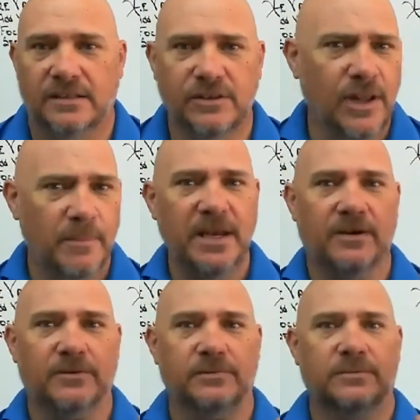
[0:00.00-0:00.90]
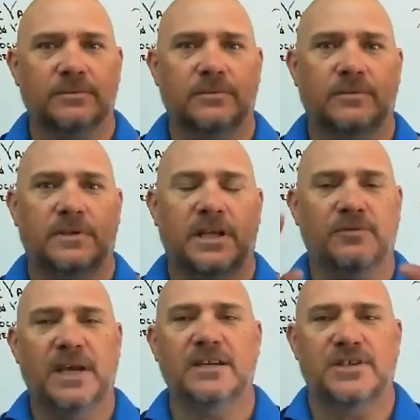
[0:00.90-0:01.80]
You let me know.
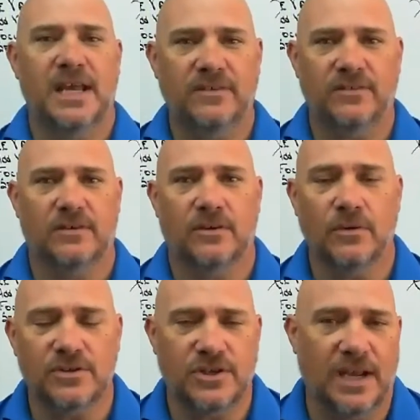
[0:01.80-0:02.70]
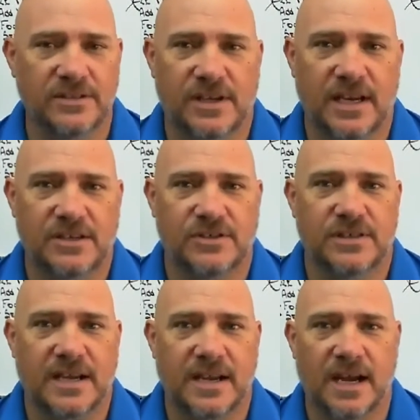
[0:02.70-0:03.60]
If you get a chance, go to
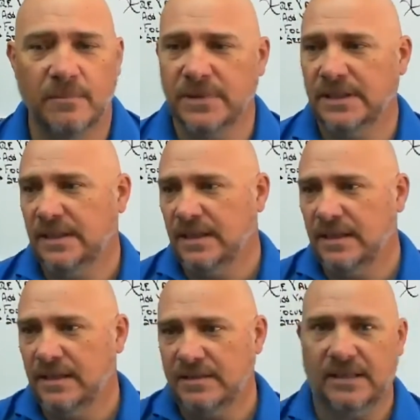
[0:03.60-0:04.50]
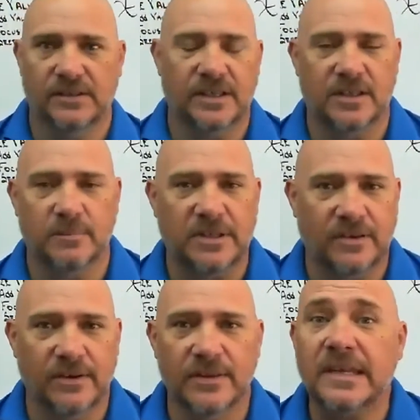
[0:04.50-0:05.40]
challengeconnection.com, take a look at the
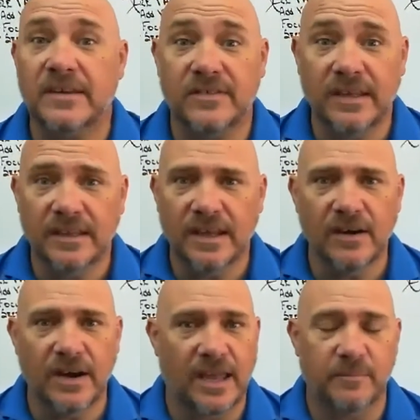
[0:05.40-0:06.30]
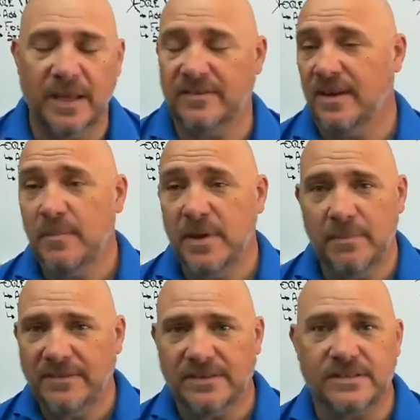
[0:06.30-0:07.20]
material that you see in there, and send me a
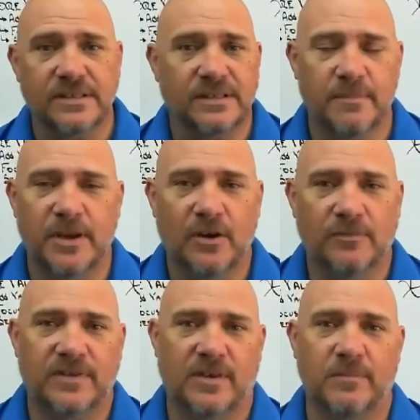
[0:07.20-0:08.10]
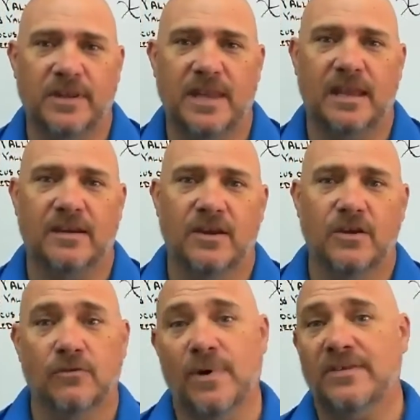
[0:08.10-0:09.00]
message. Let me know if it's something that
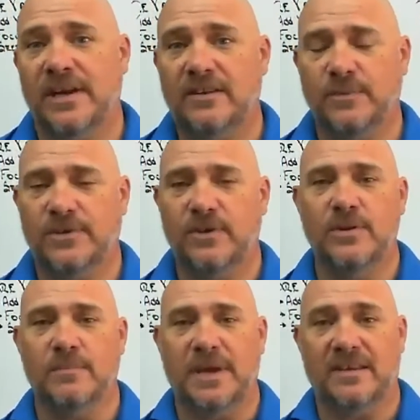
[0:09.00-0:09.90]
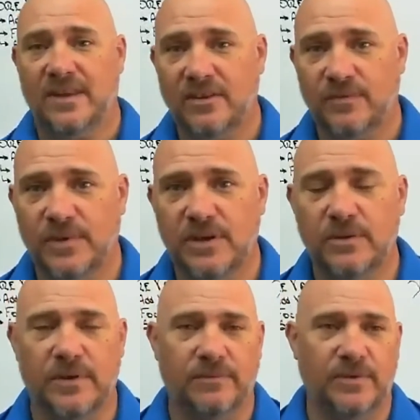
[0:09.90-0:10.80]
resonates with you, that makes sense for you,
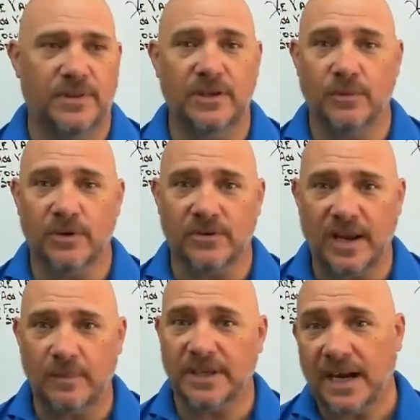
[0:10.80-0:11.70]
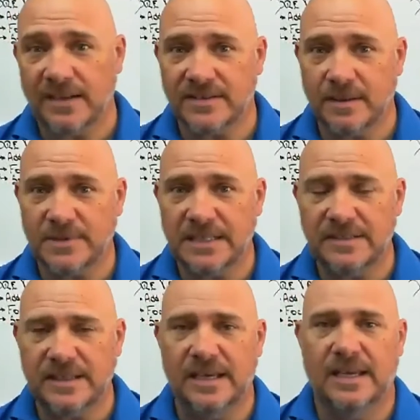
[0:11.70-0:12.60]
if you think you understand what the concept
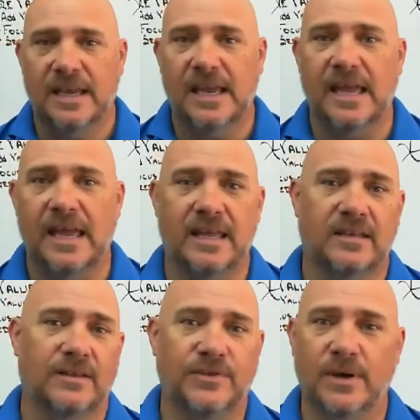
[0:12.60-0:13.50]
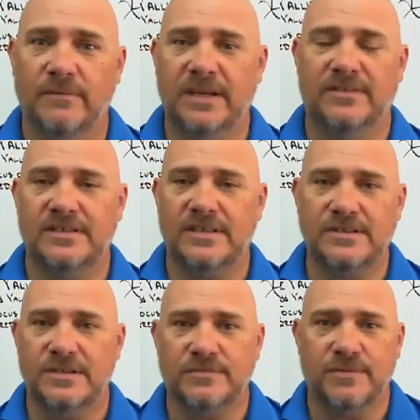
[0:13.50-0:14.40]
is, and if you have any
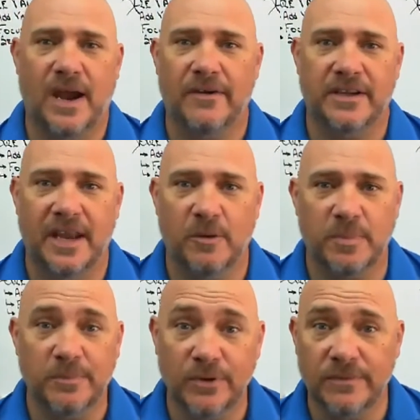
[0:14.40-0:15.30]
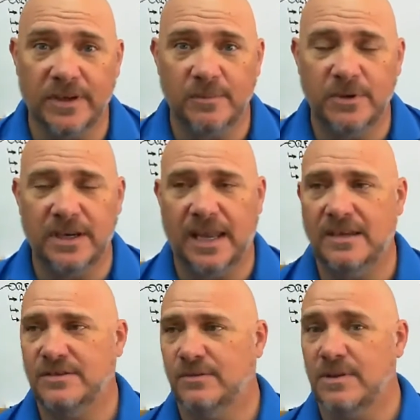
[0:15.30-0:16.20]
suggestions for how I could help improve the
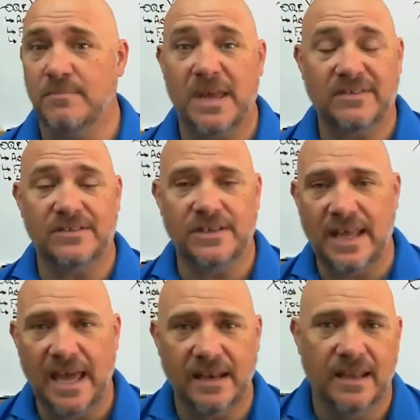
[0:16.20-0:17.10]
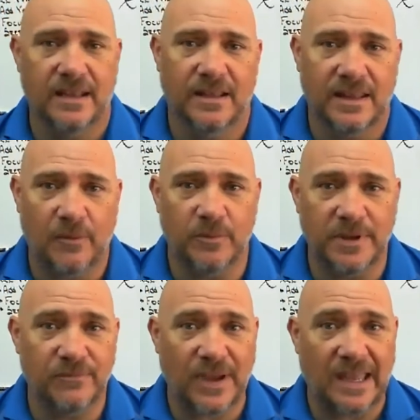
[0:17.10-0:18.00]
communication or the message in that would
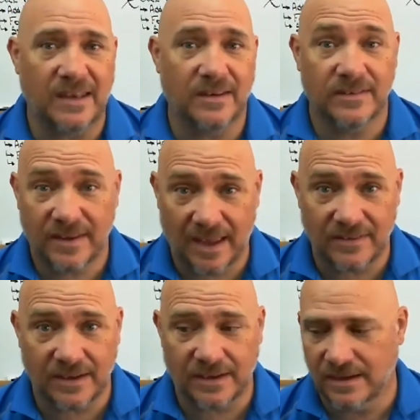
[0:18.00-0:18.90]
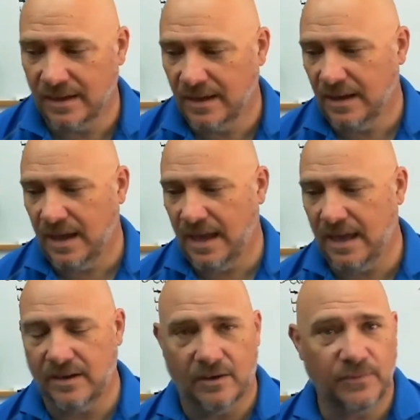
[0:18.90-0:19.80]
be fantastic.
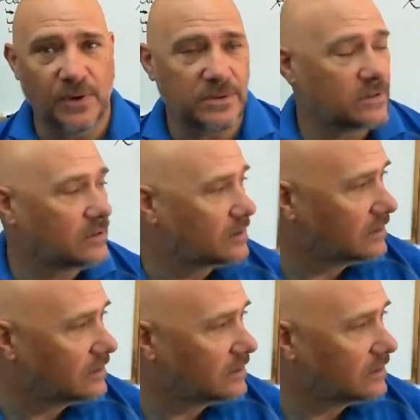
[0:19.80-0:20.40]
And folks,